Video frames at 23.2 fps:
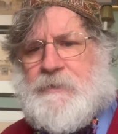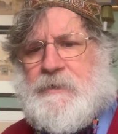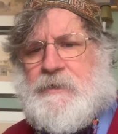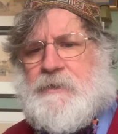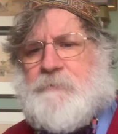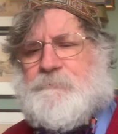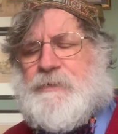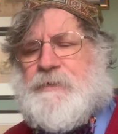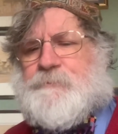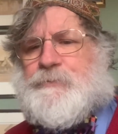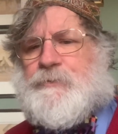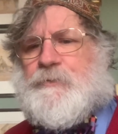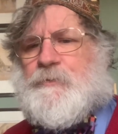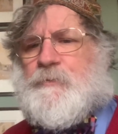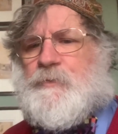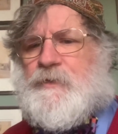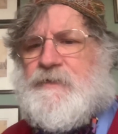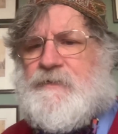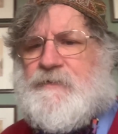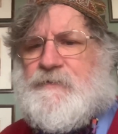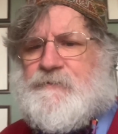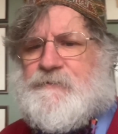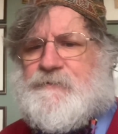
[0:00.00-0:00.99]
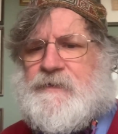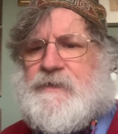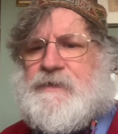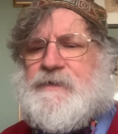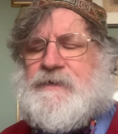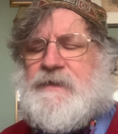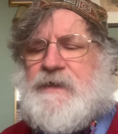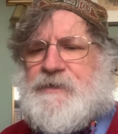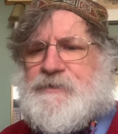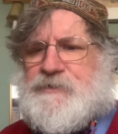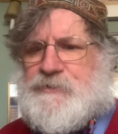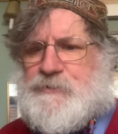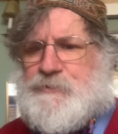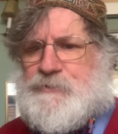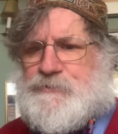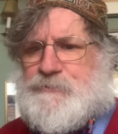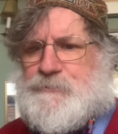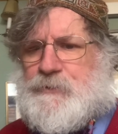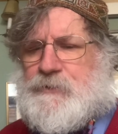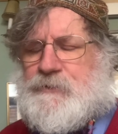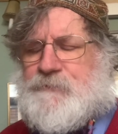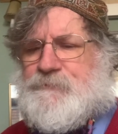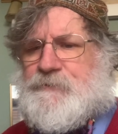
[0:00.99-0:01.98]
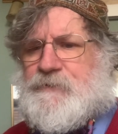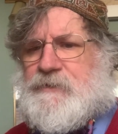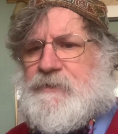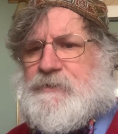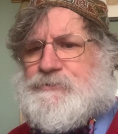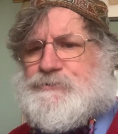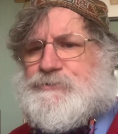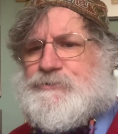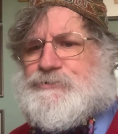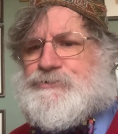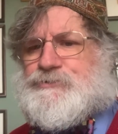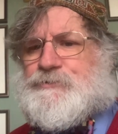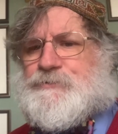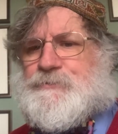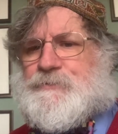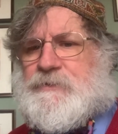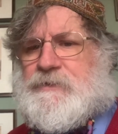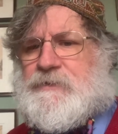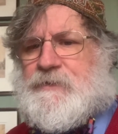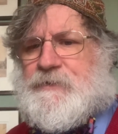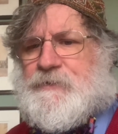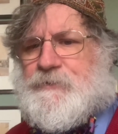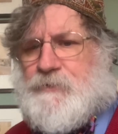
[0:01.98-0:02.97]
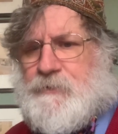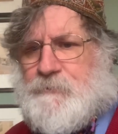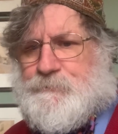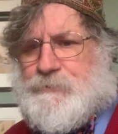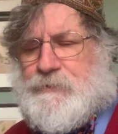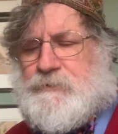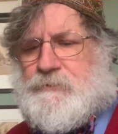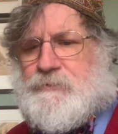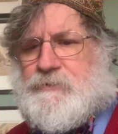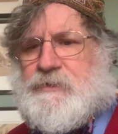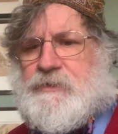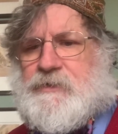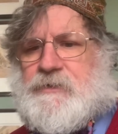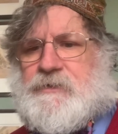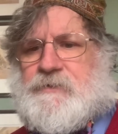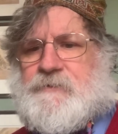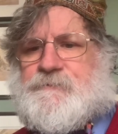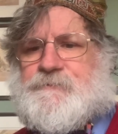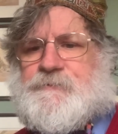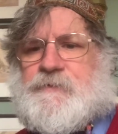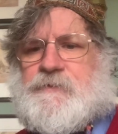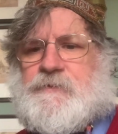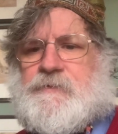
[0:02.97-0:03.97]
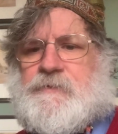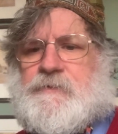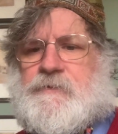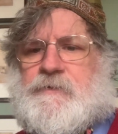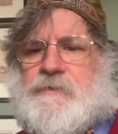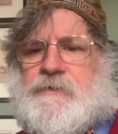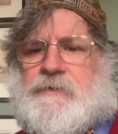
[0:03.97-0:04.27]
People with inadequate qualifications should really not be looking after